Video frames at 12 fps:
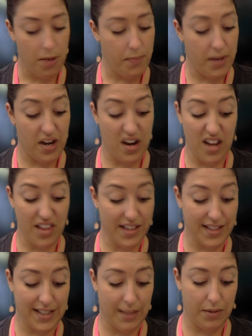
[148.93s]
But
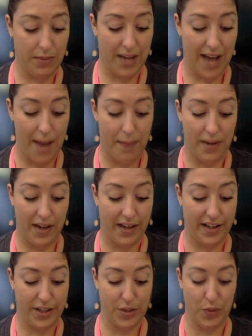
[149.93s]
nothing seemed to be happening
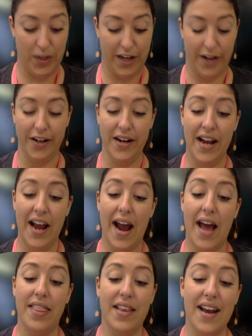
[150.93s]
in his rear,
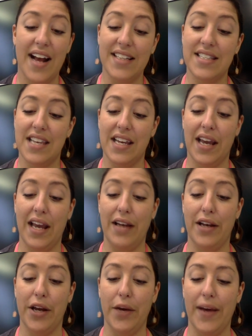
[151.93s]
and the next thing he
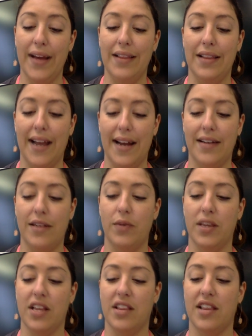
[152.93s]
knew, he landed
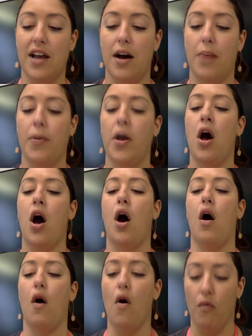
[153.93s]
with a thump.
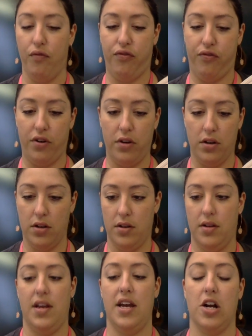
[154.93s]
"Oomph!"
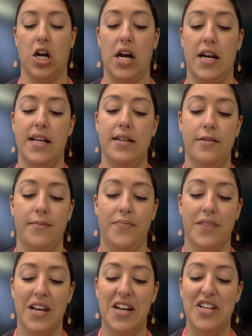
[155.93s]
he grunted.
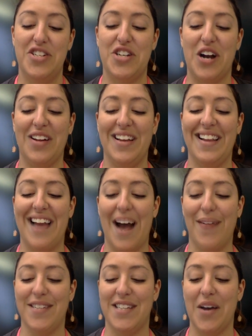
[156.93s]
Charlotte
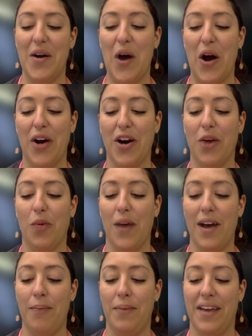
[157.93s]
laughed so hard her
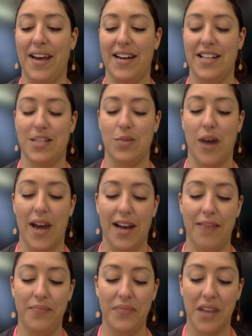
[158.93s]
web began to
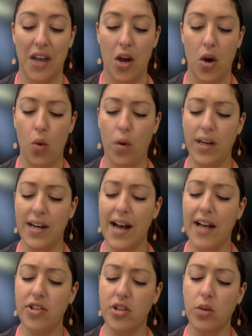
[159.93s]
sway. "What did
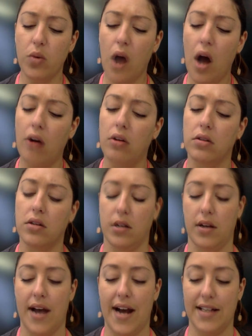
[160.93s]
I do wrong?"
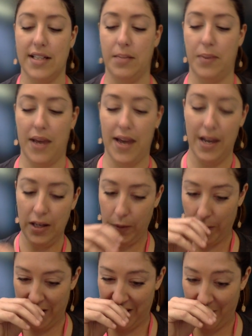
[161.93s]
asked the pig
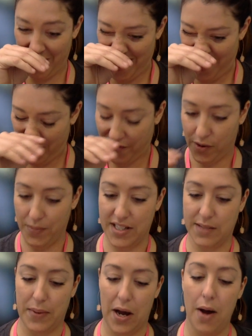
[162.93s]
when he recovered from
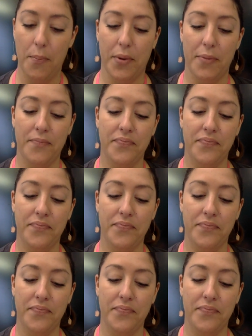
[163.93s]
his bump.